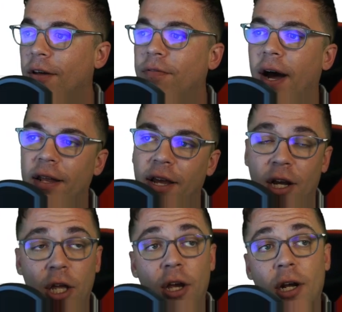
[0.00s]
finally,
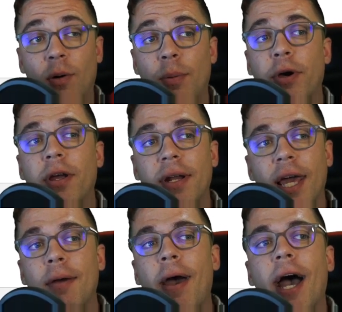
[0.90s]
you're going to want to put your
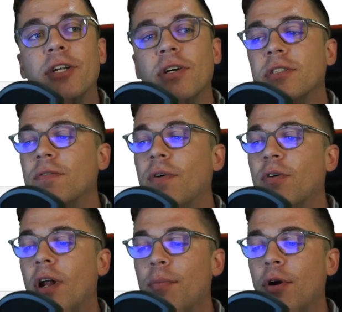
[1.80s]
name, address, and phone
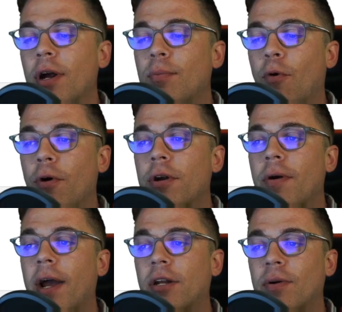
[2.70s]
number in more
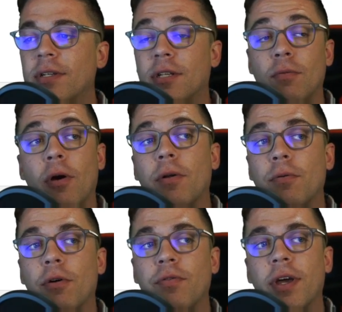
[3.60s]
directories in road and
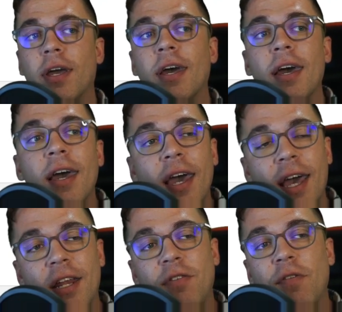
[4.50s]
roofing.
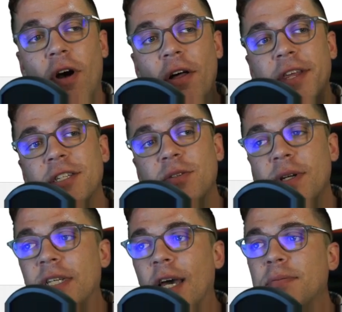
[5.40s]
And if you follow these 3
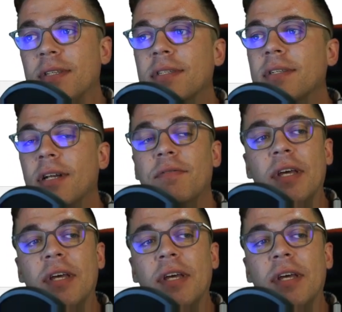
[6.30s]
tips, this is enough to